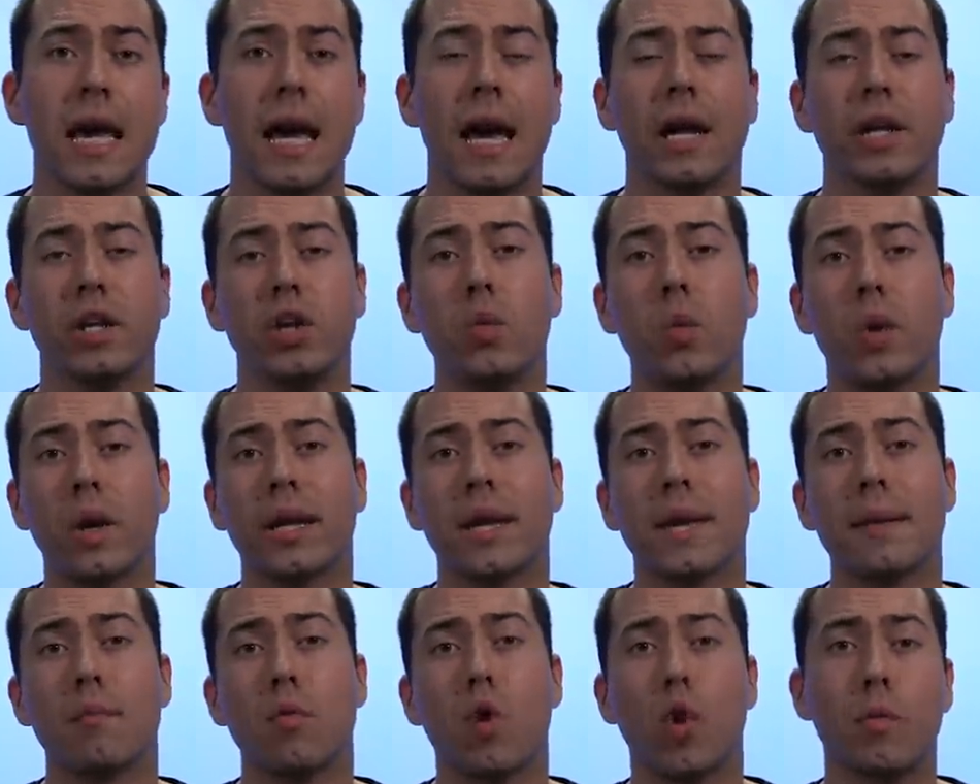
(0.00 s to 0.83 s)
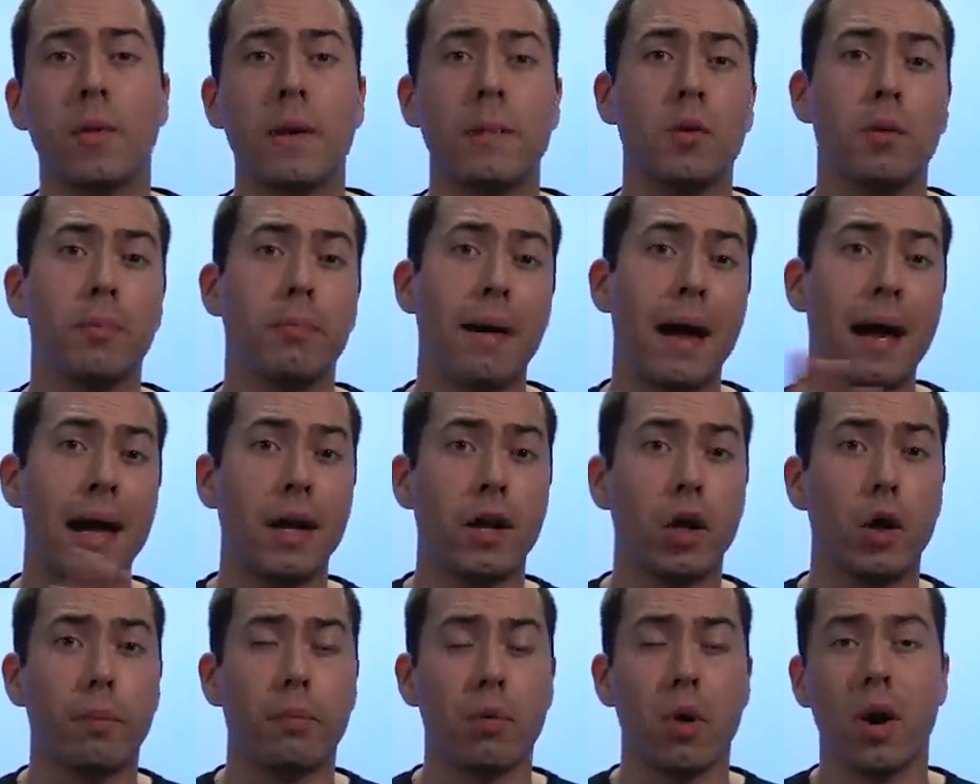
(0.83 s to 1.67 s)
and you want to get more people
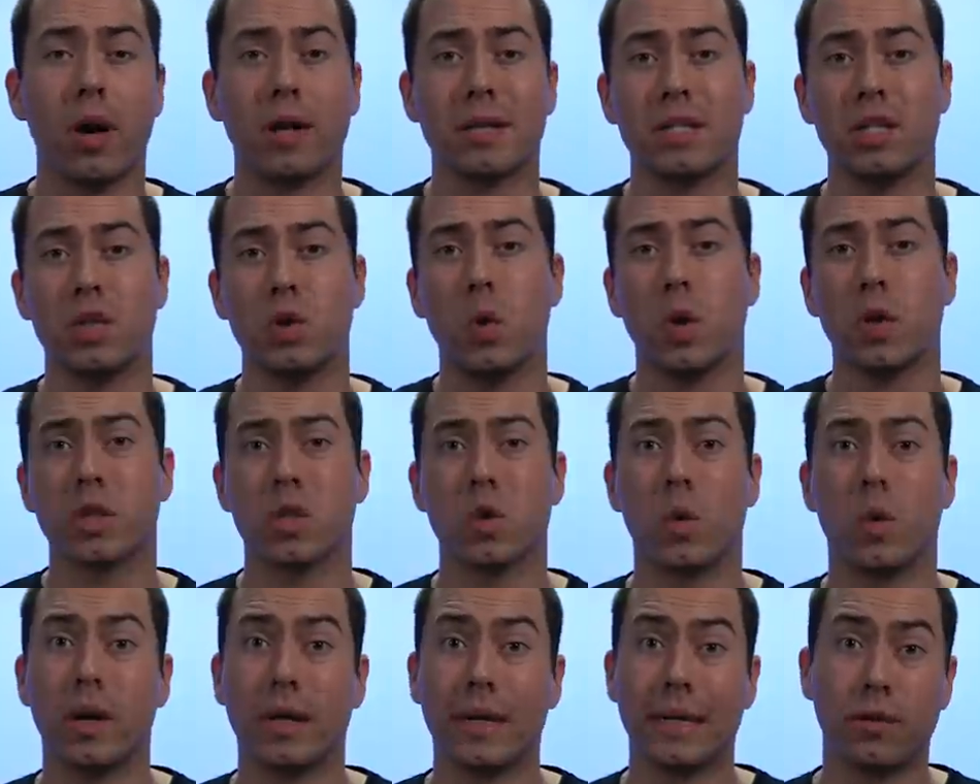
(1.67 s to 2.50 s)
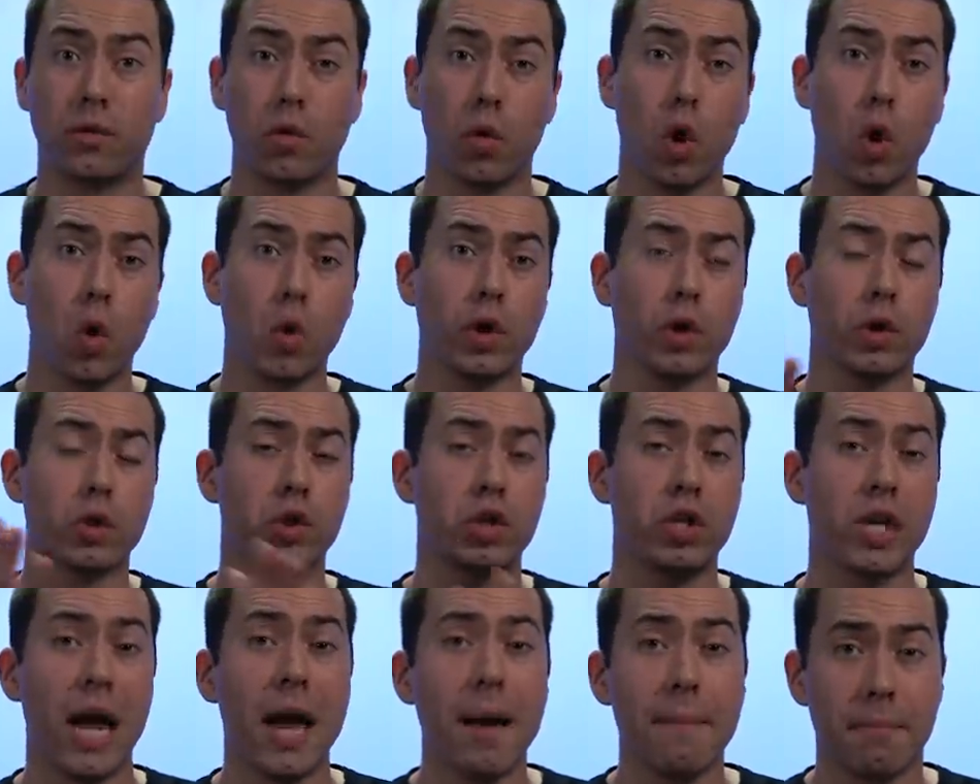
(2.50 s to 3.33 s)
buying your product and you also want to grow your
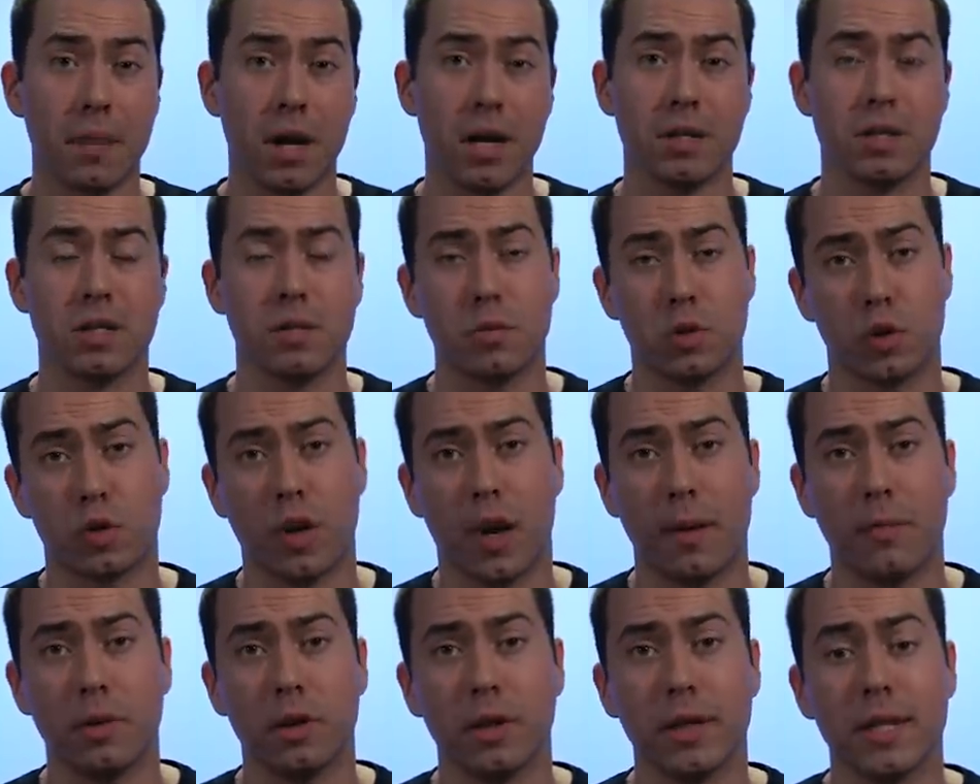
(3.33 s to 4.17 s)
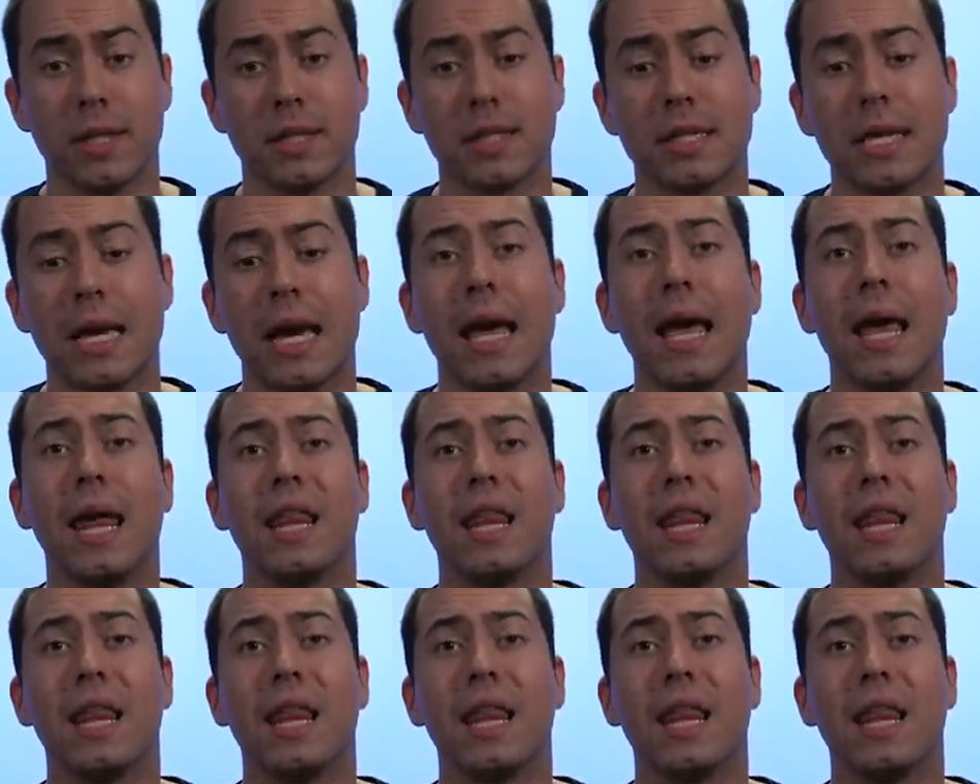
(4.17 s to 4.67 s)
chatbot subscriber list,